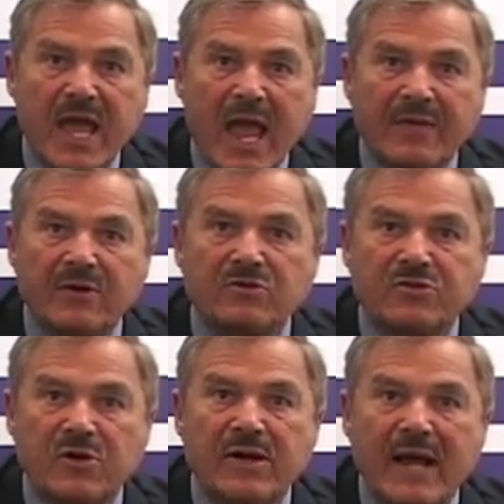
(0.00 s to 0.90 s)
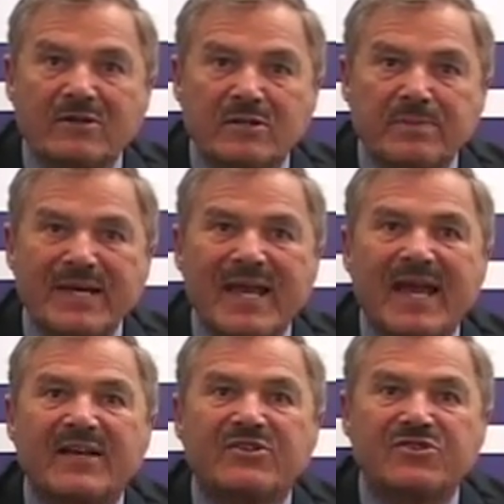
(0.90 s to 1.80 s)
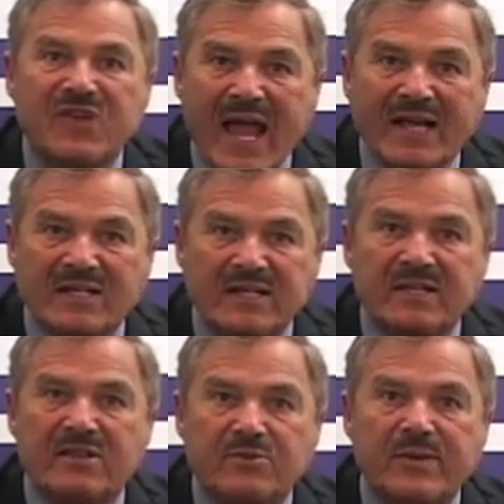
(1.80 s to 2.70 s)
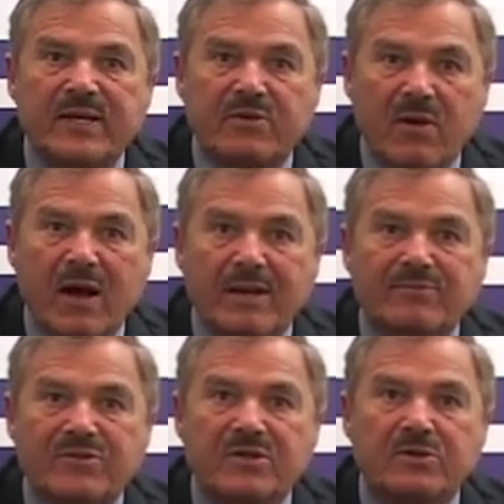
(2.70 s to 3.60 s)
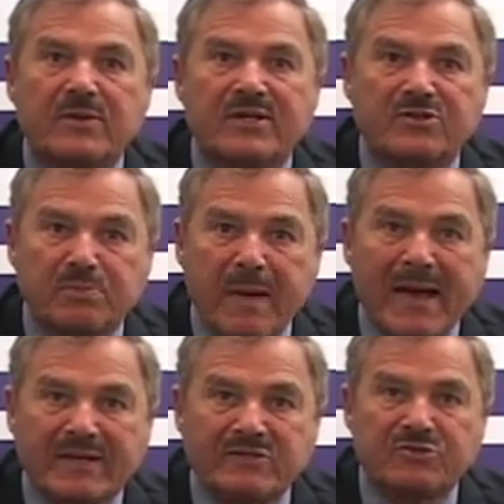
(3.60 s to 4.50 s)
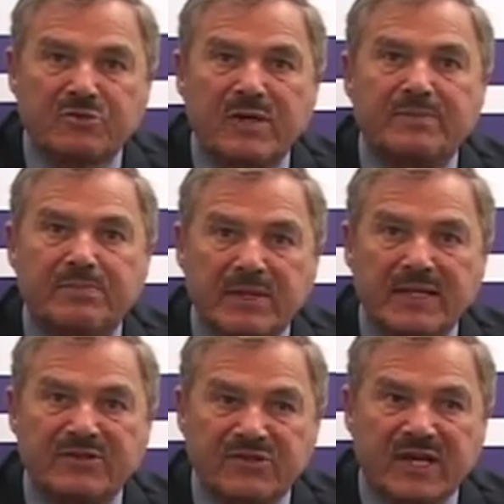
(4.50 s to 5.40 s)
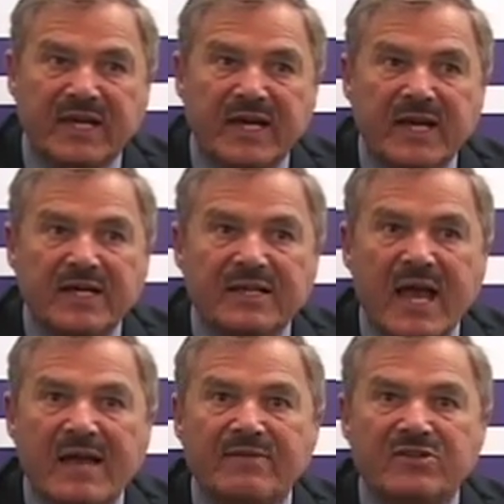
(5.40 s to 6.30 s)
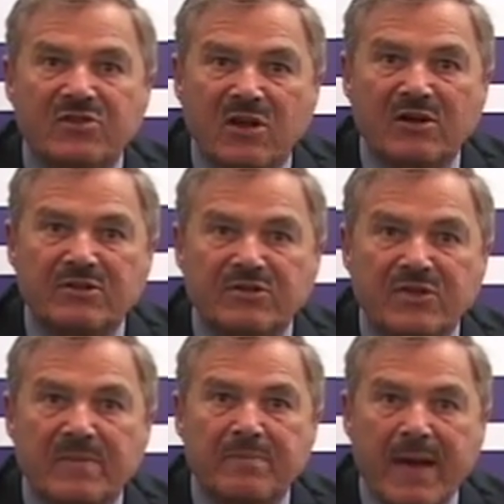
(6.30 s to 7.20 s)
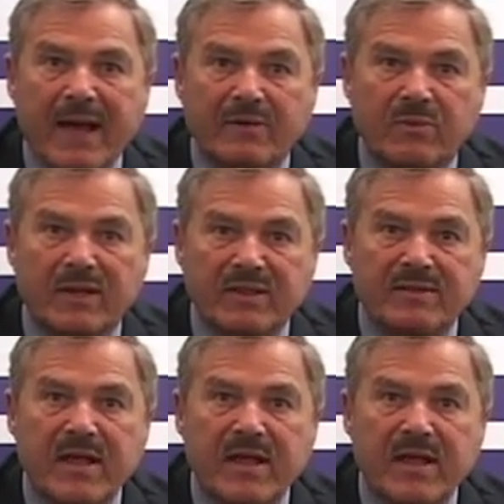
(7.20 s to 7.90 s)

And those turn out to be exactly the 3 crimes that you'd expect street policing to have its largest impact with.